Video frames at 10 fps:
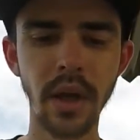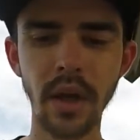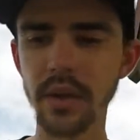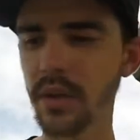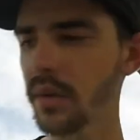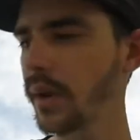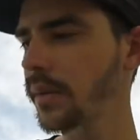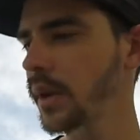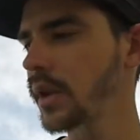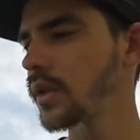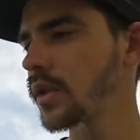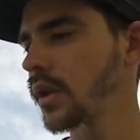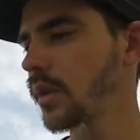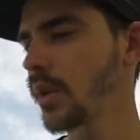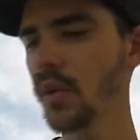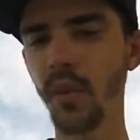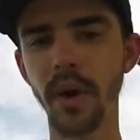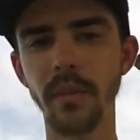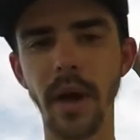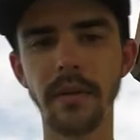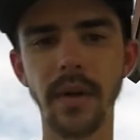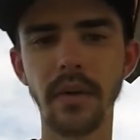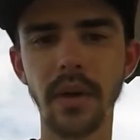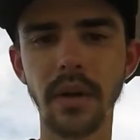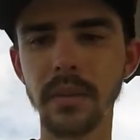So definitely this is going to be one of my favorite